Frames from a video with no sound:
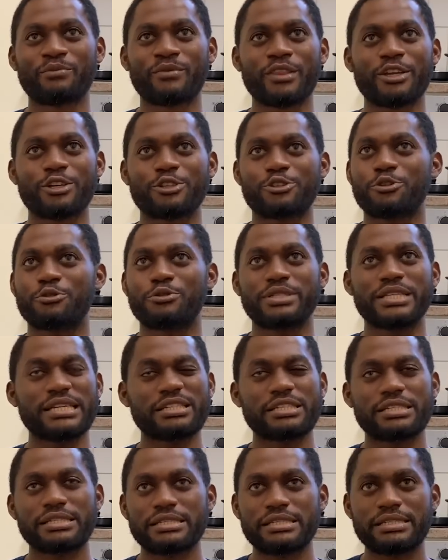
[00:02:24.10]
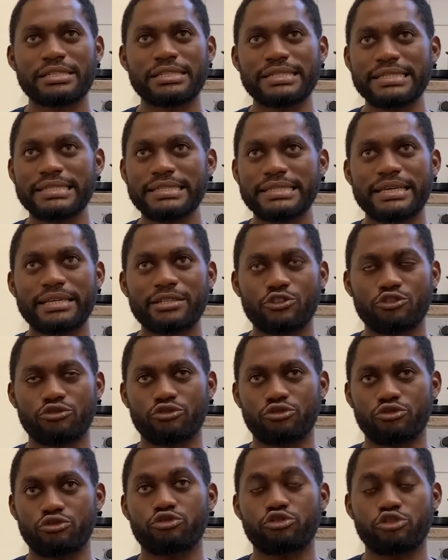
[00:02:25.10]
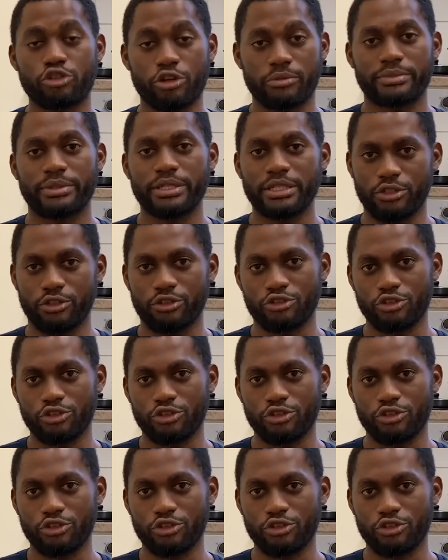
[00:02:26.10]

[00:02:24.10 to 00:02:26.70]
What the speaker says: So we just needed to do something,